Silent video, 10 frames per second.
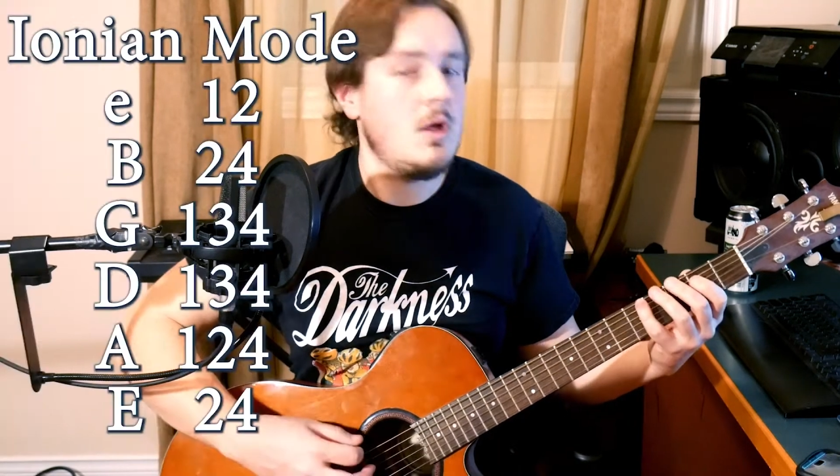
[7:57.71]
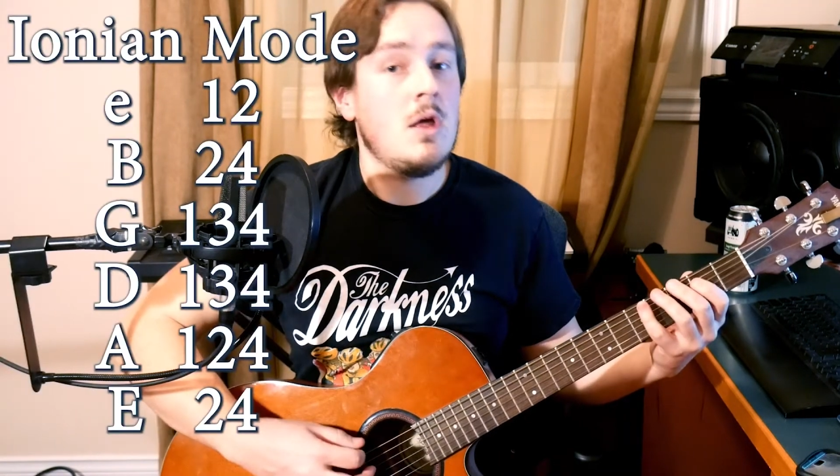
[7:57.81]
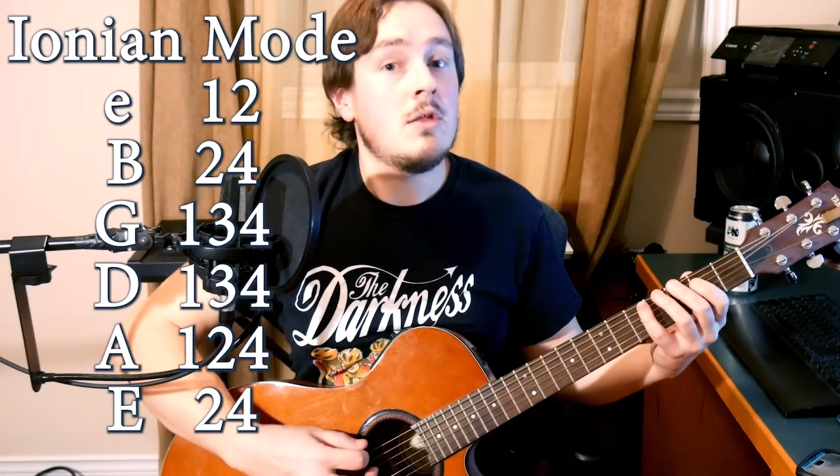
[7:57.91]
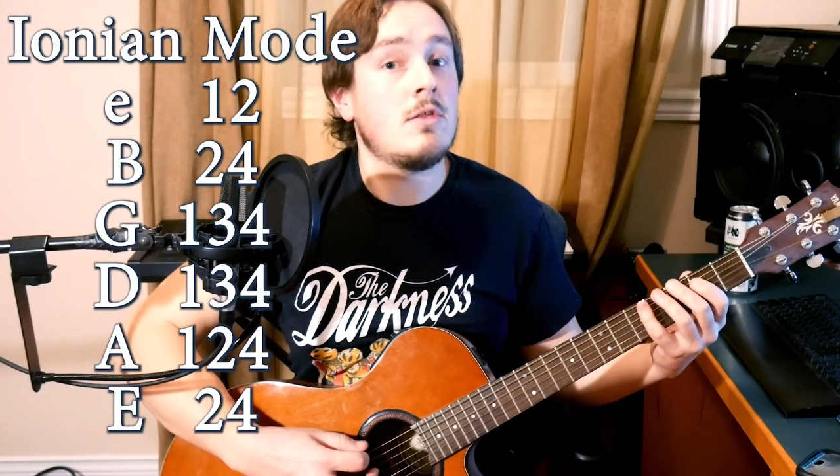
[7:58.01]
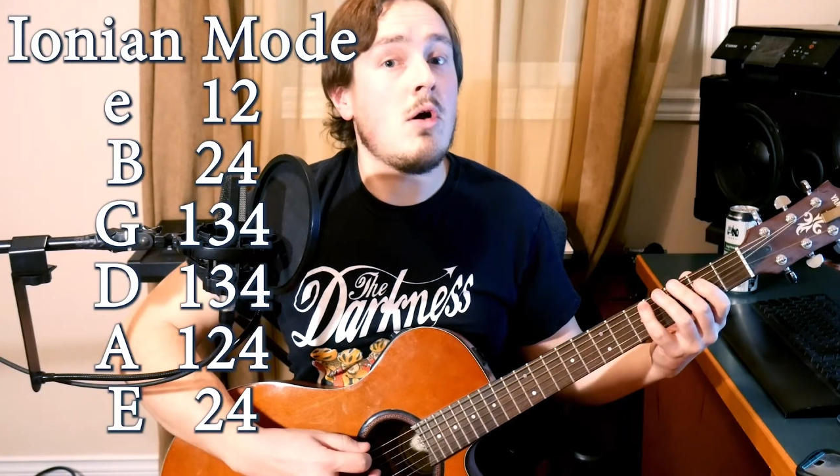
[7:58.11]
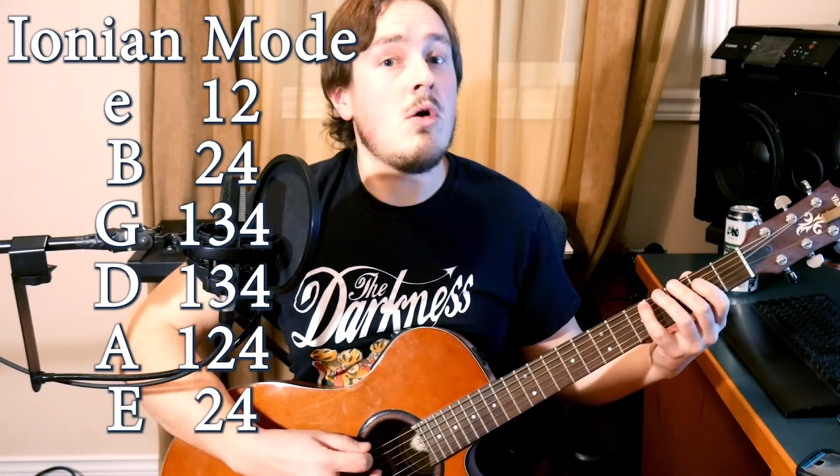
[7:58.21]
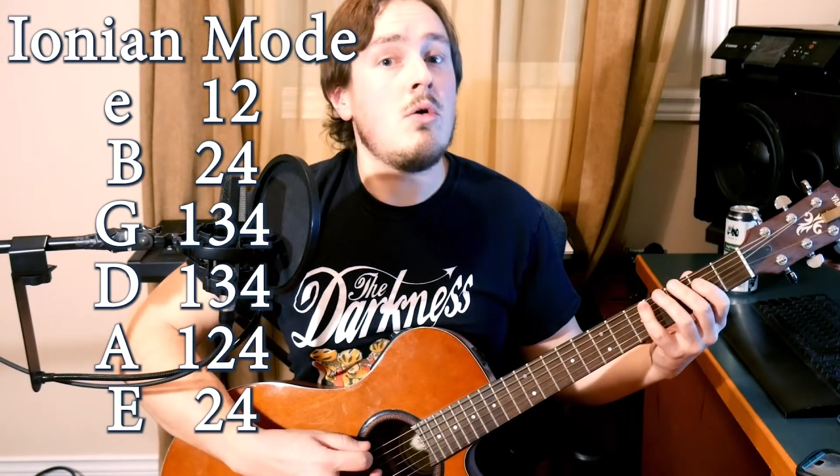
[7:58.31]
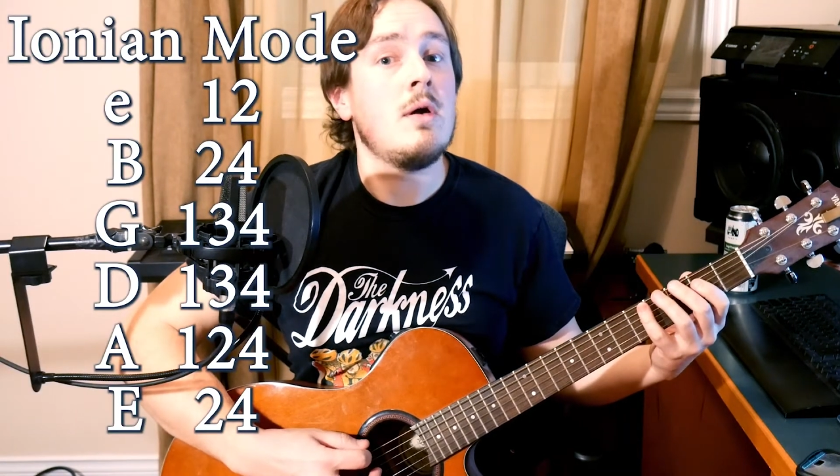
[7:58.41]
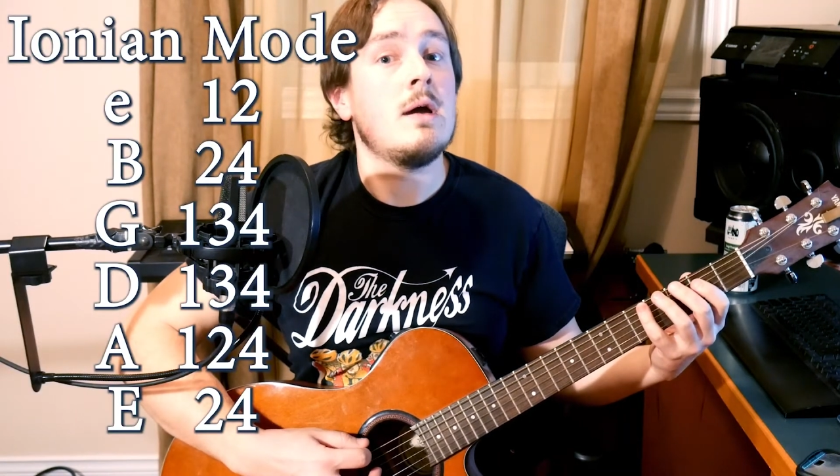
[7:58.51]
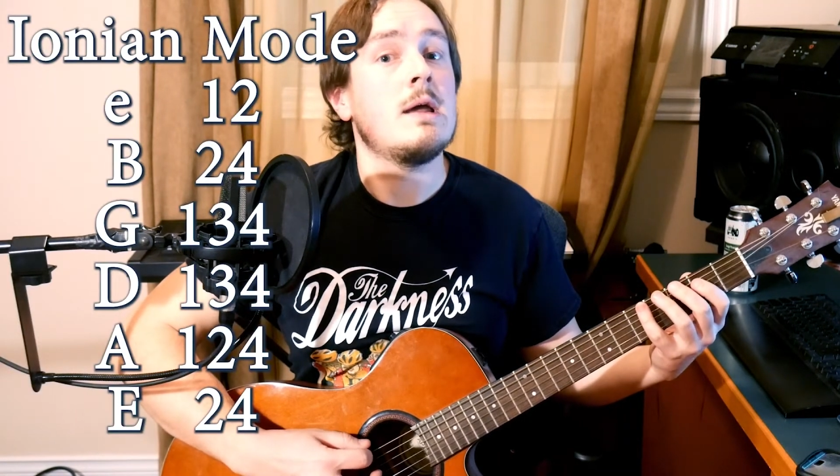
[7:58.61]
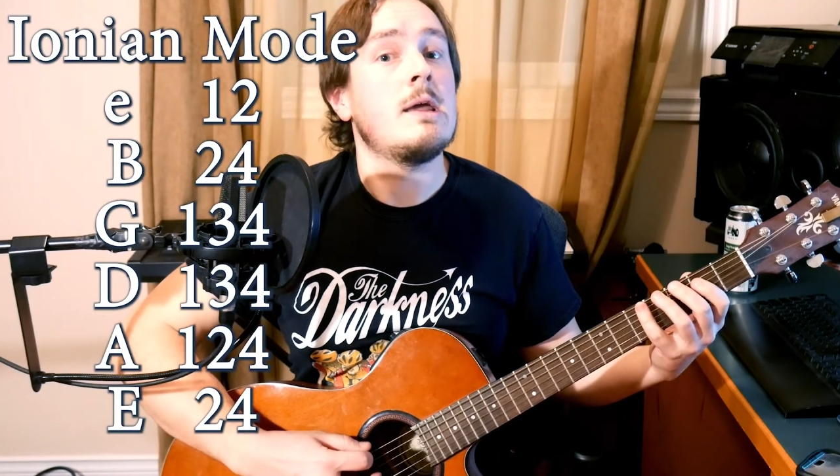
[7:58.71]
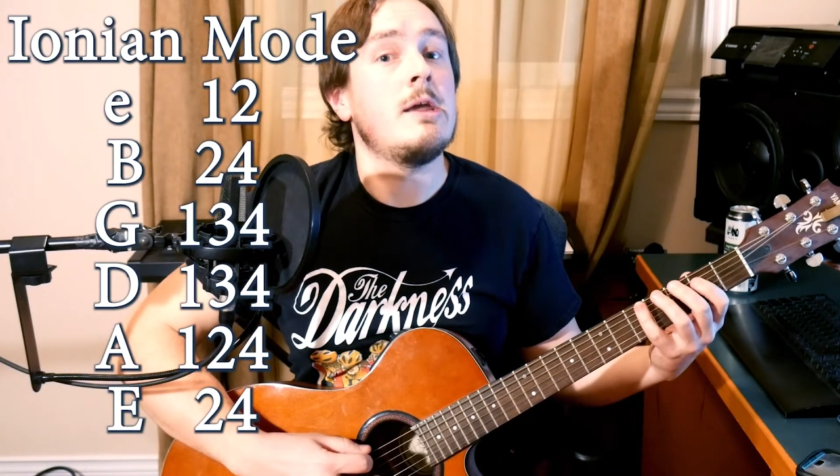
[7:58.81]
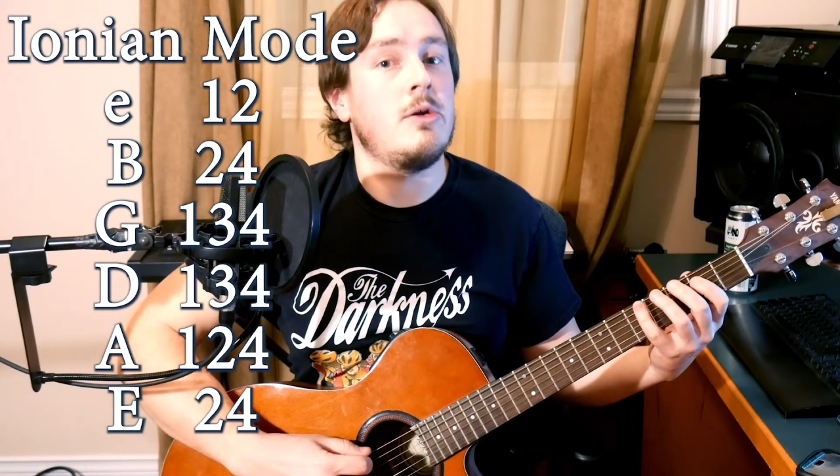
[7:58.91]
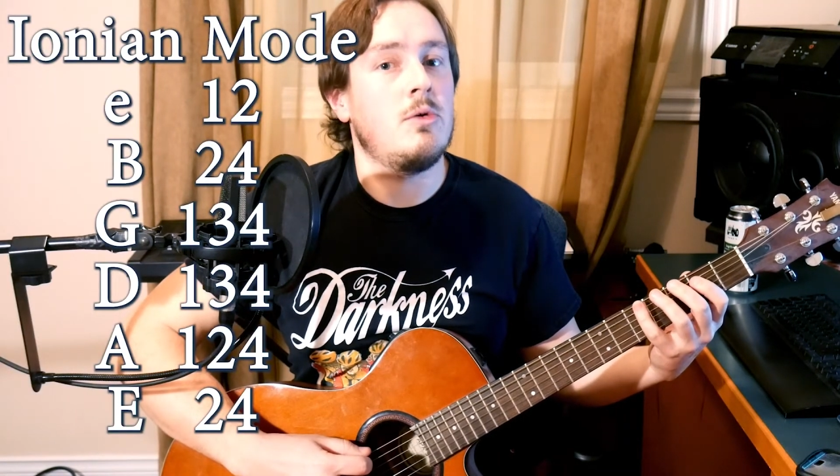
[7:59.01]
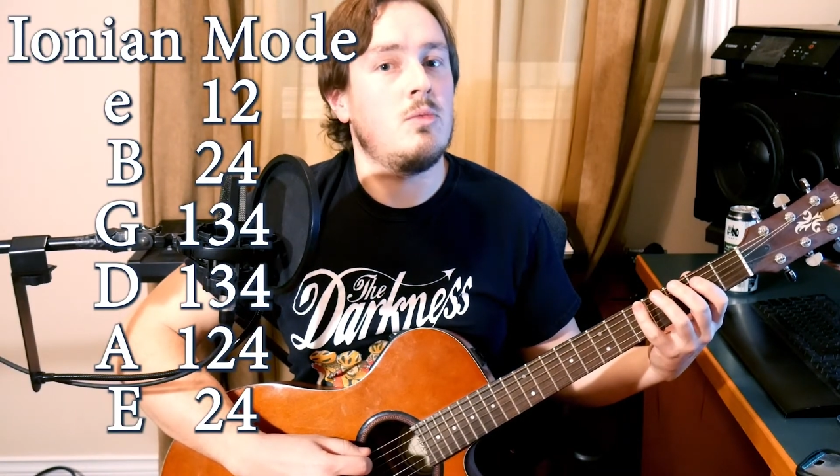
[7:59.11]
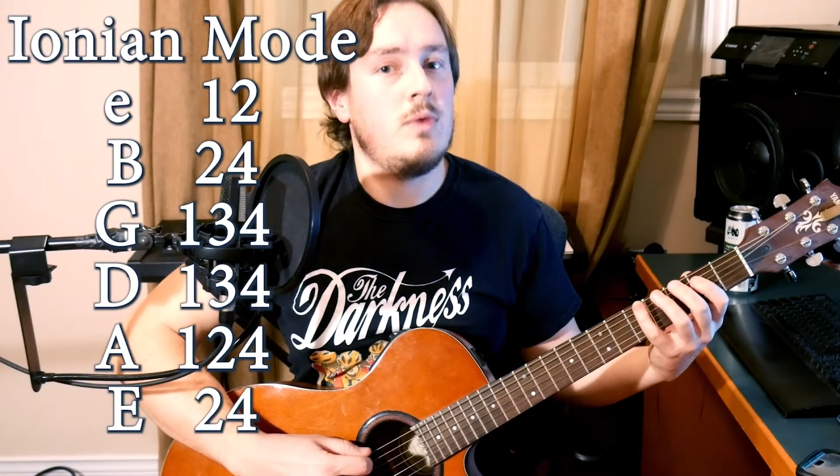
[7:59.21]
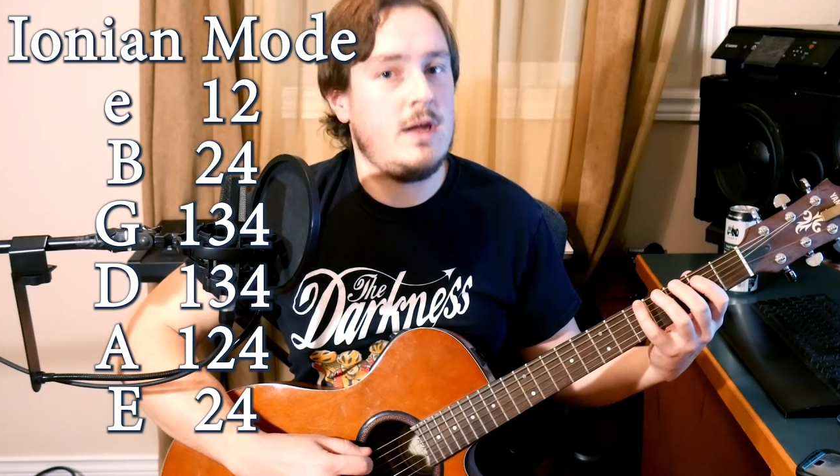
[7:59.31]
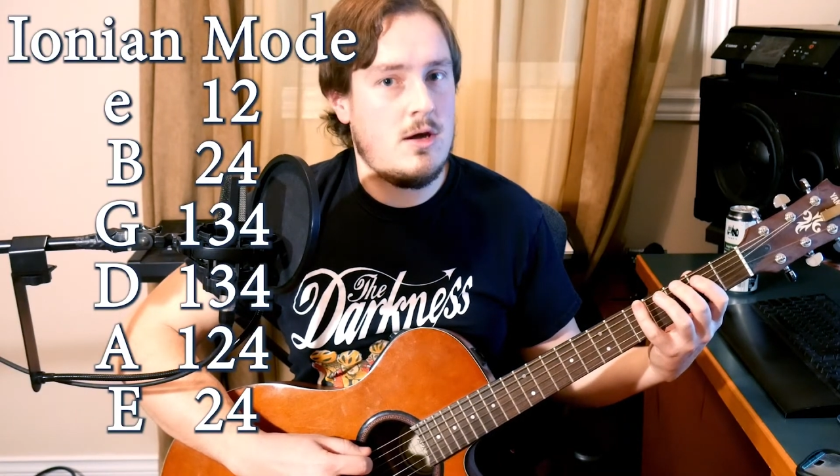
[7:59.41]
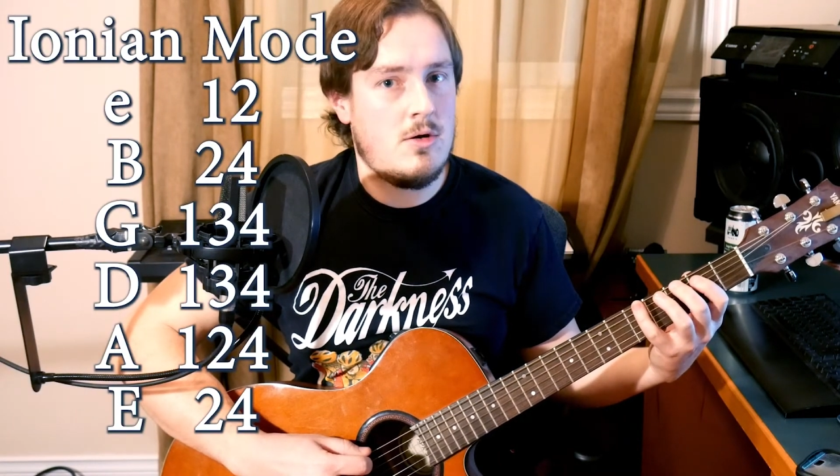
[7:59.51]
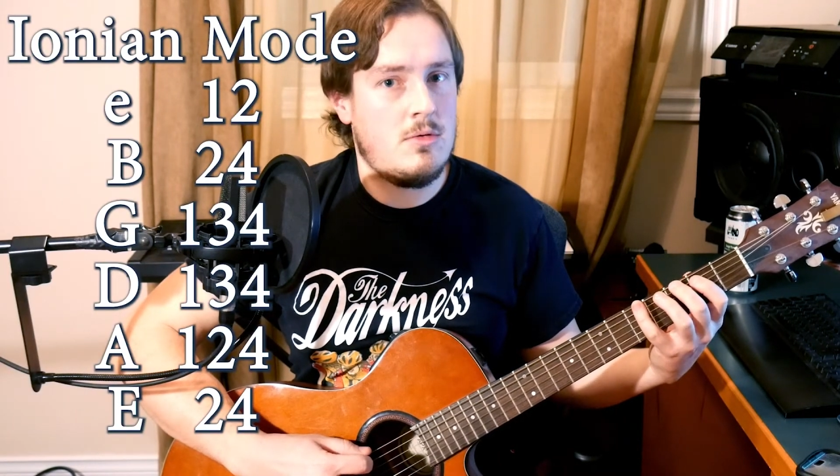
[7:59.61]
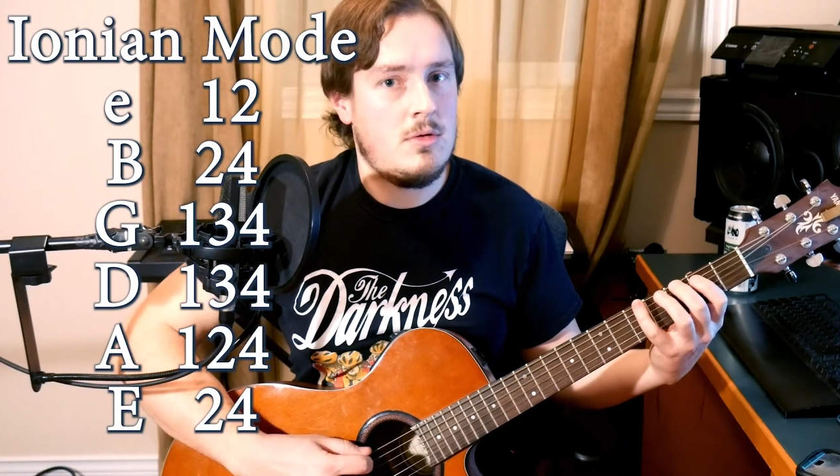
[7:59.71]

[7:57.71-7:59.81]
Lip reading: So here we go.